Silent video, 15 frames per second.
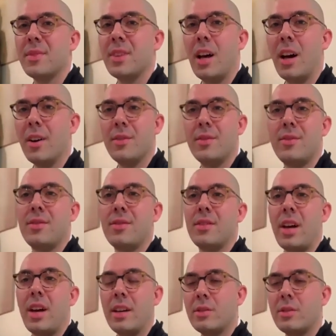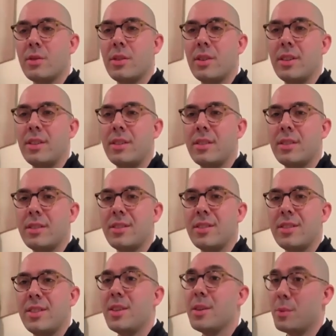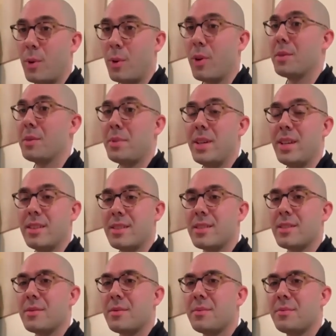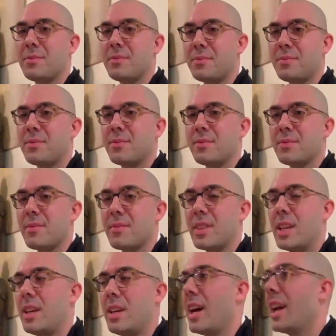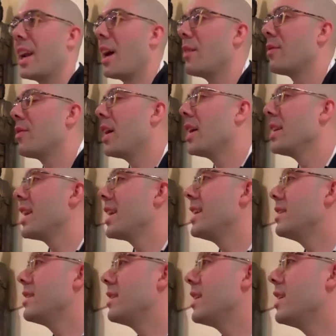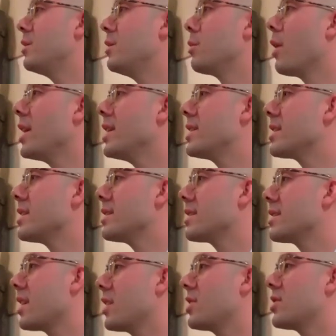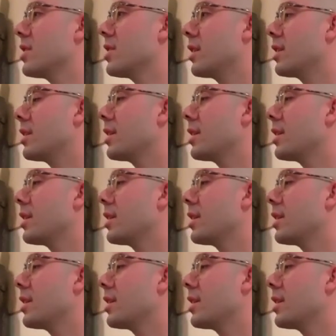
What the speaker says: love, hatred, war and peace. And I find that he writes in such a